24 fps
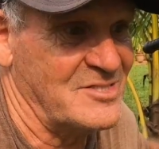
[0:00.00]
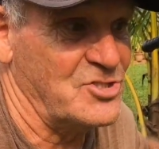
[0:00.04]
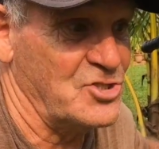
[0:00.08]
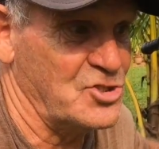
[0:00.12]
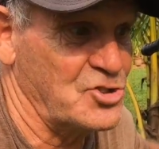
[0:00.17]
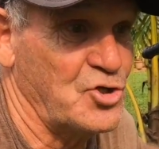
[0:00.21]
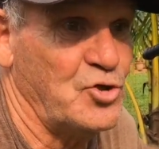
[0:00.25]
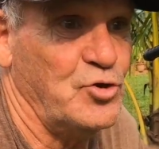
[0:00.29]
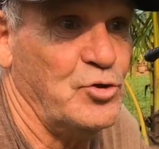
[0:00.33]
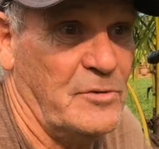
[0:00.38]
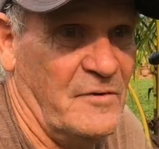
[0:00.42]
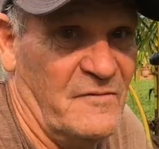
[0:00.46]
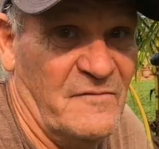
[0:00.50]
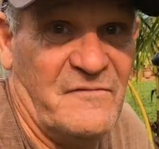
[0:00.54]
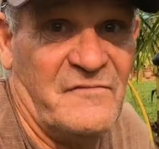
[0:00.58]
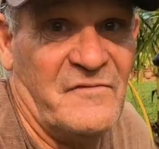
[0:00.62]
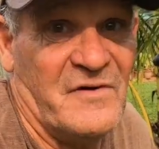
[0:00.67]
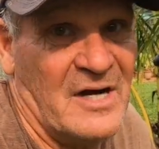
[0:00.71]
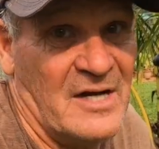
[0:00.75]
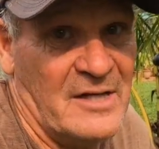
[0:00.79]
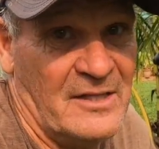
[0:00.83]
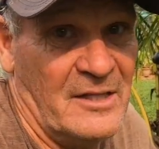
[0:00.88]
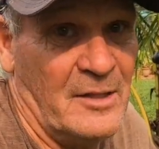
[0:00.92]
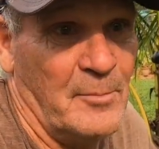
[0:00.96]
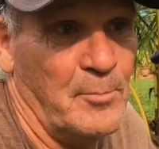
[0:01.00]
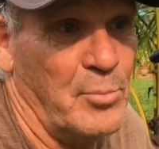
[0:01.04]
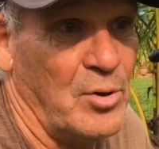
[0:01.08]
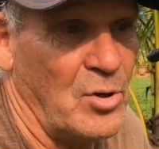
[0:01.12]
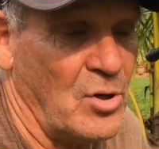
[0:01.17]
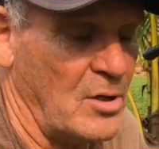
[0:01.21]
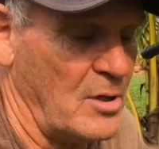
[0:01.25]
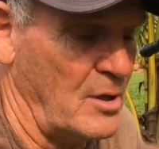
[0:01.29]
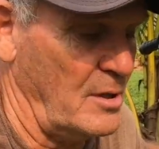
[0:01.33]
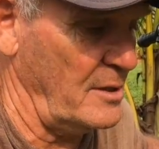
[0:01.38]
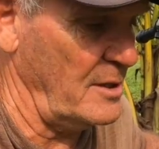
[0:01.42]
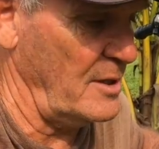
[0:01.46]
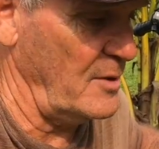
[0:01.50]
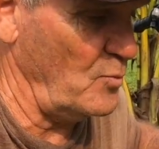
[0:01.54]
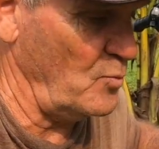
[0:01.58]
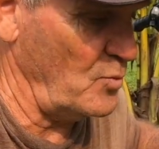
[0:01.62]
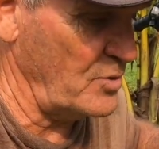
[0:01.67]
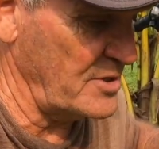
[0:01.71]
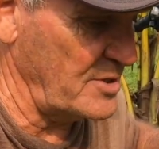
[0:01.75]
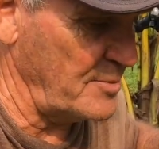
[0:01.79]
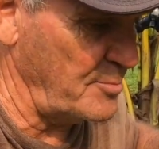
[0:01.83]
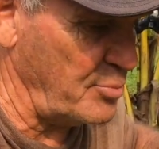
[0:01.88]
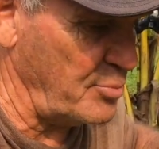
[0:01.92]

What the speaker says: I just couldn't find the part, and what the